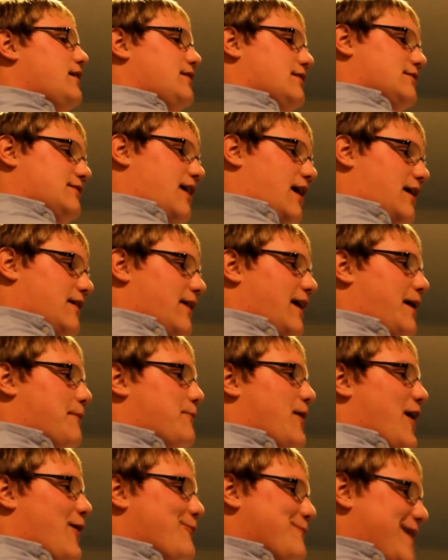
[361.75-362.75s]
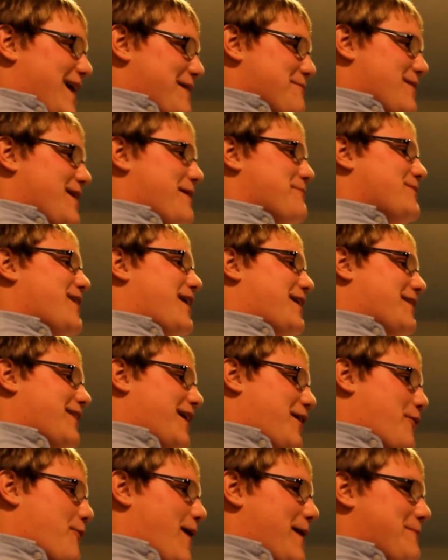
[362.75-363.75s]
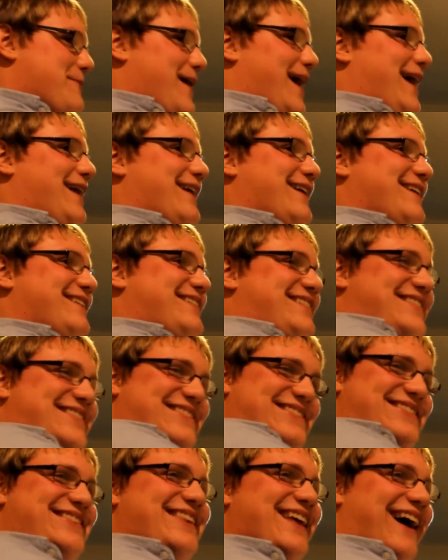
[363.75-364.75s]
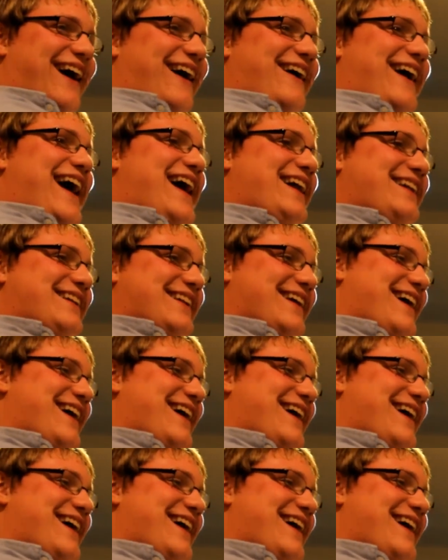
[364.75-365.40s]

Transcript: You're talking like a brown man, but I'm talking like a white man. All right?